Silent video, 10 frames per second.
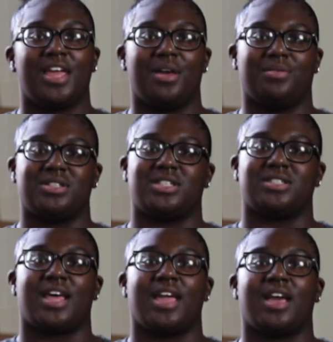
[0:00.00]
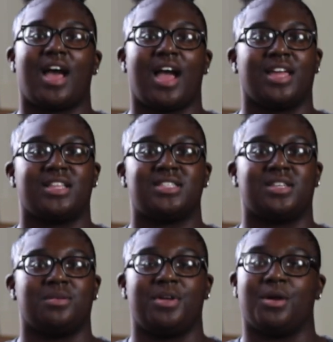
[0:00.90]
it was just like, I get
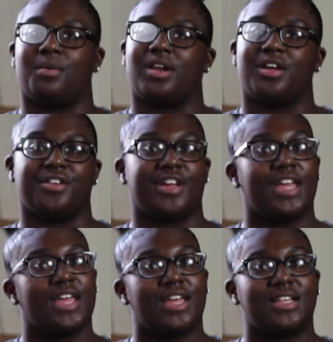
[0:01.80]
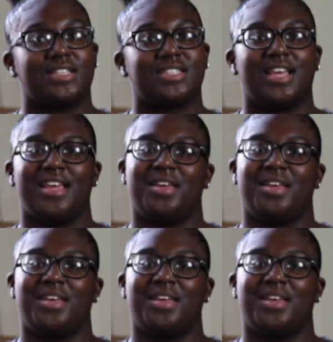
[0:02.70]
to be around other kids,